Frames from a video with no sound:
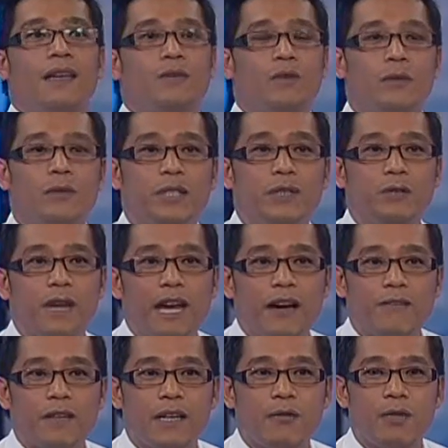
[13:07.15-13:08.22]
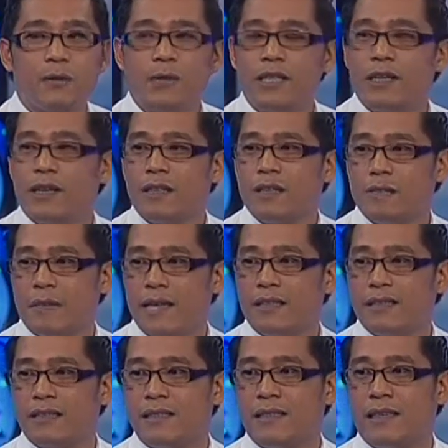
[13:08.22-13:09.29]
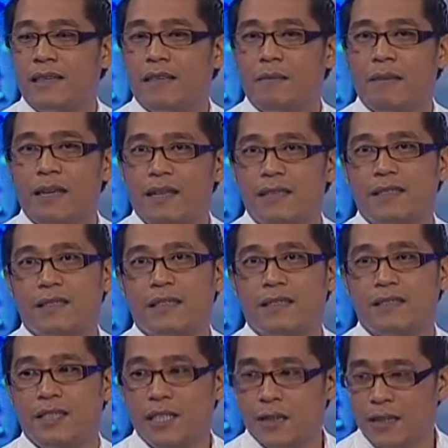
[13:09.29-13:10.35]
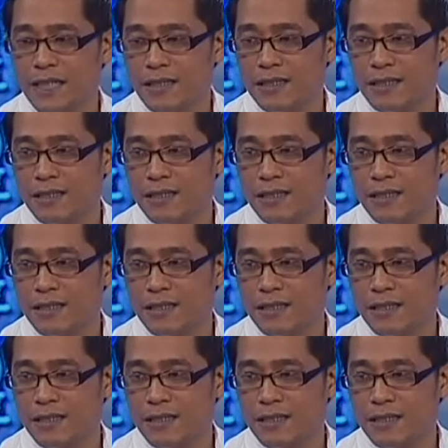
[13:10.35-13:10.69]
Well, we do have what we call the Myths series.